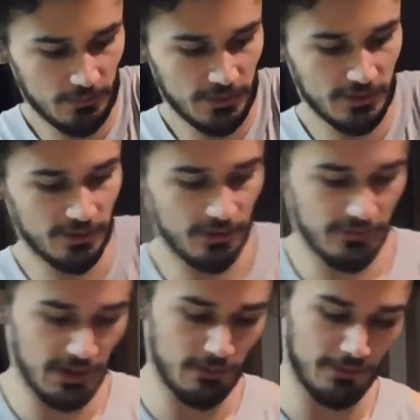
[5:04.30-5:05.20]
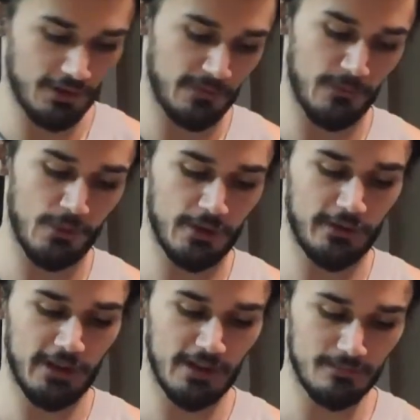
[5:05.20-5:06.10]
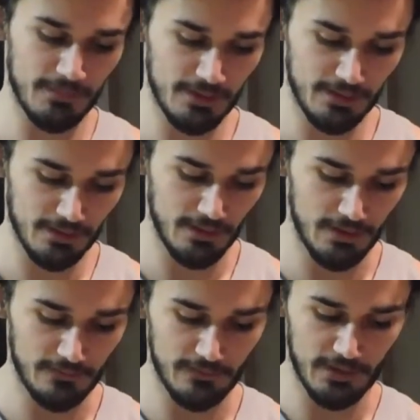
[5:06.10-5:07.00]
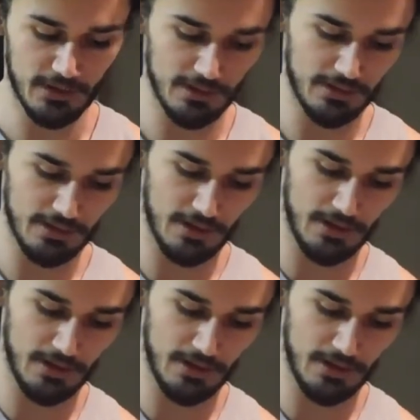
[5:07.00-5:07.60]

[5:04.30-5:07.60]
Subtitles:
1 serving, which is 4 grams of this